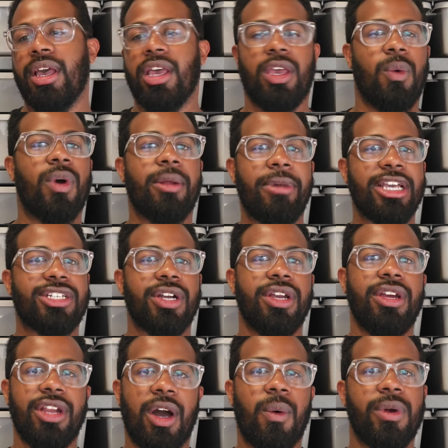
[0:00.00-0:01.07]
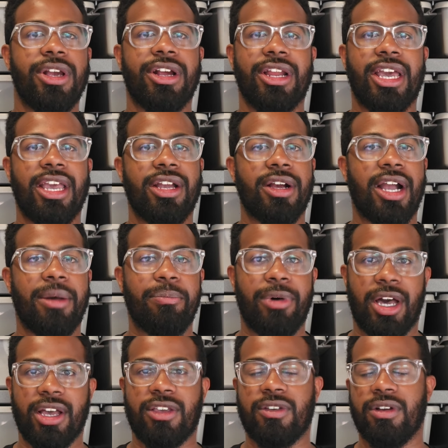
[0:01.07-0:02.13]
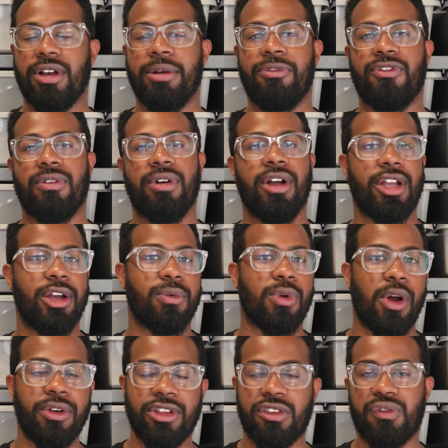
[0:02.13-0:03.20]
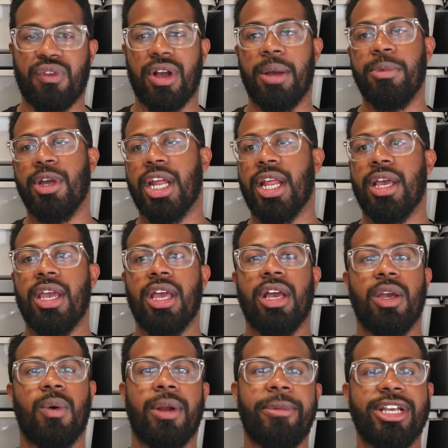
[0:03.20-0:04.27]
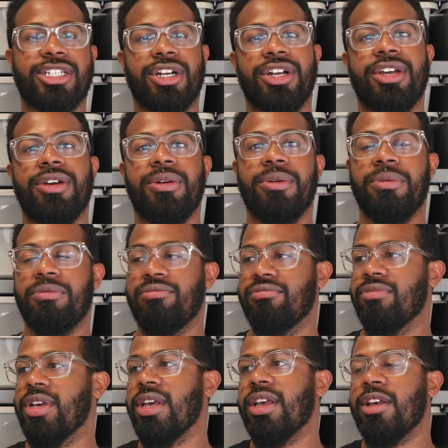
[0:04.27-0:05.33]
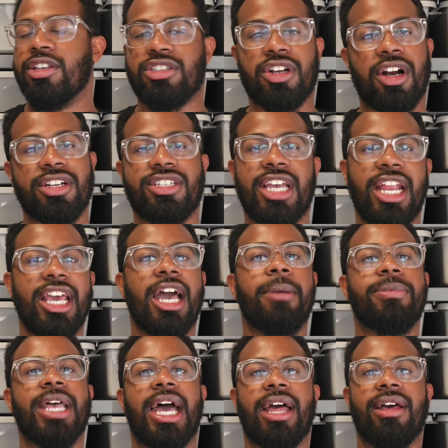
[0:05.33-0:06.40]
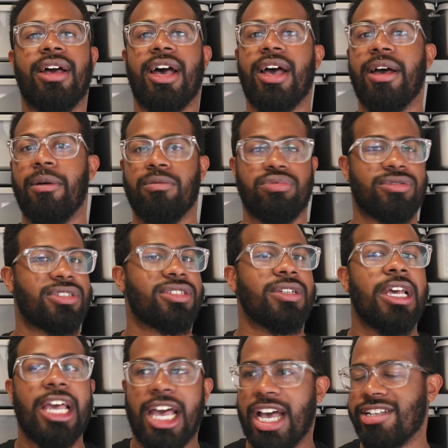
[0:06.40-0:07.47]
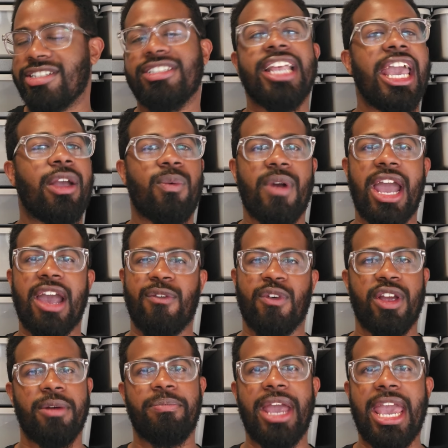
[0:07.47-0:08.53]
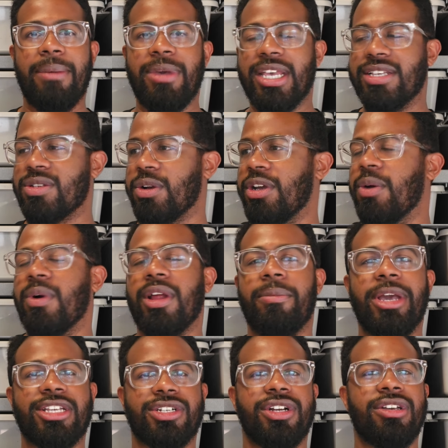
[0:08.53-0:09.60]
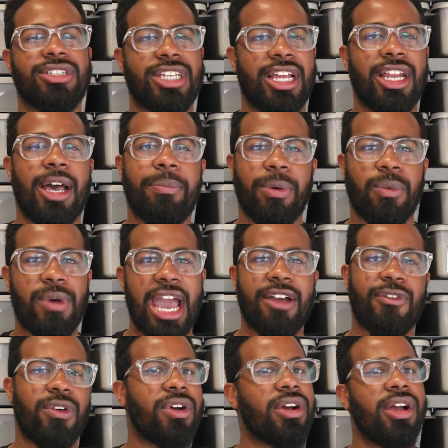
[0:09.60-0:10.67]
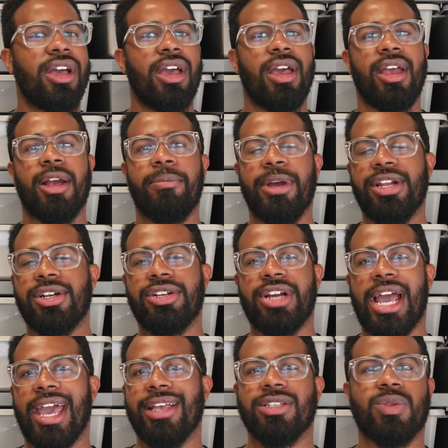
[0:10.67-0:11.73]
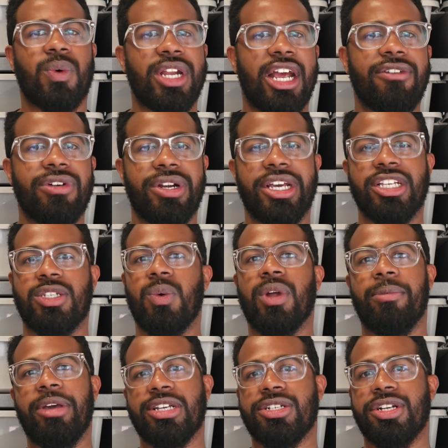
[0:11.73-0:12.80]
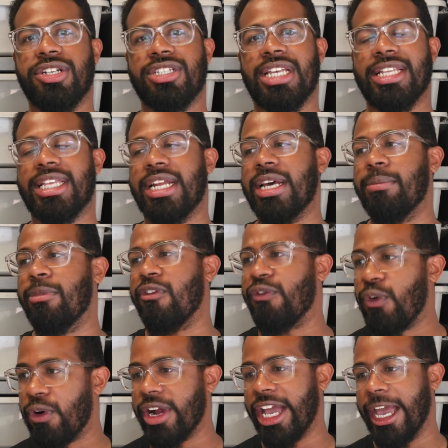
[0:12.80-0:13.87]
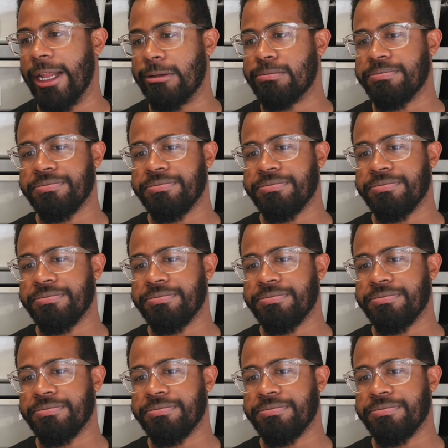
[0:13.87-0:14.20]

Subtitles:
You want to make sure you know where you're going to get your bugs or your rodents from. You want to make sure you start setting up that a snake rack for your babies, or you want to make sure you set up a rack for your bearded dragons, whatever it is. You want to make sure you set that up beforehand.